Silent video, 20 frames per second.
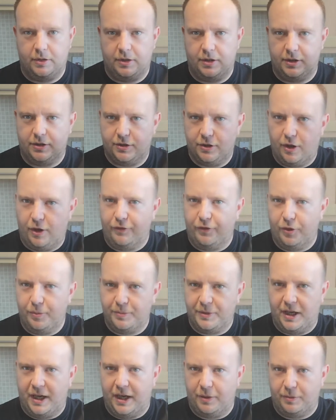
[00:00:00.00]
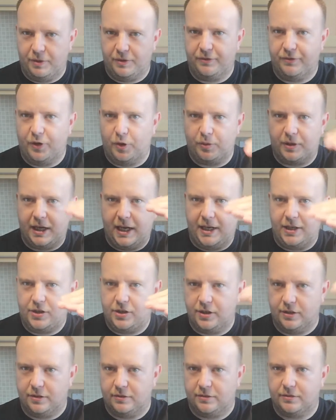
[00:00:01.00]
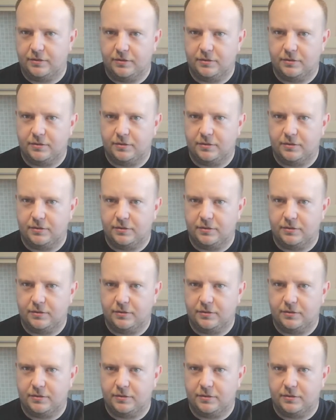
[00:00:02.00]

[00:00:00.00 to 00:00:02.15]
they're sort of up there with Vocation